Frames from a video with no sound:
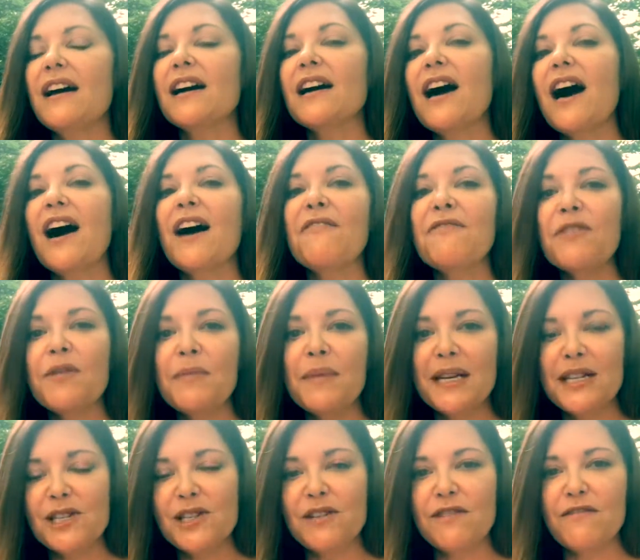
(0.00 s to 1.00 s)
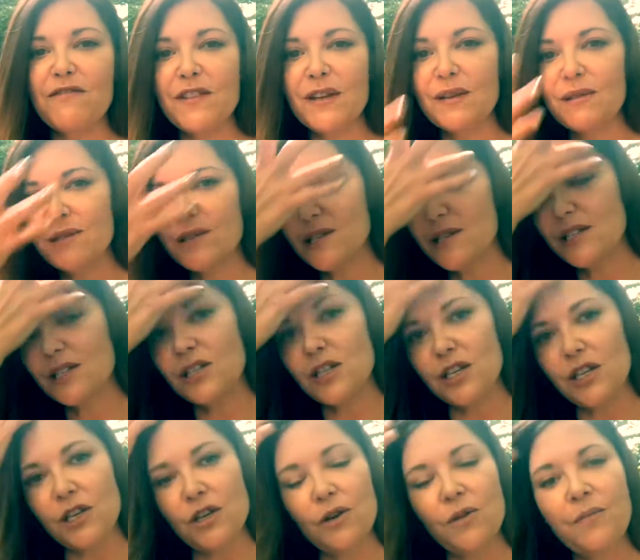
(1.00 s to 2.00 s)
a confirmation feels good
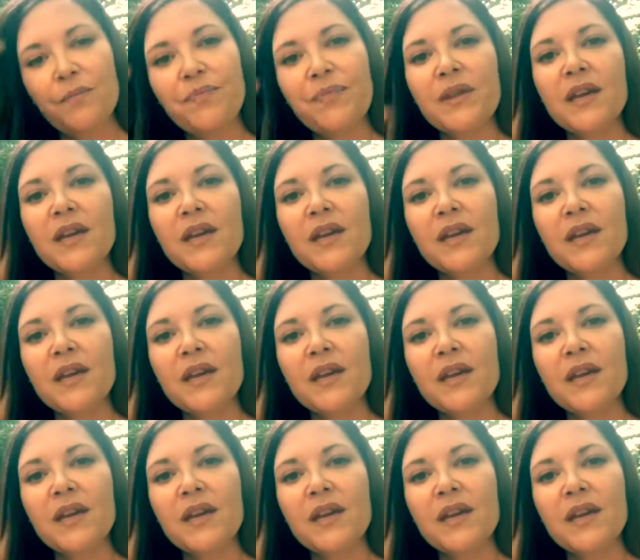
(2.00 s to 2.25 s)
to you.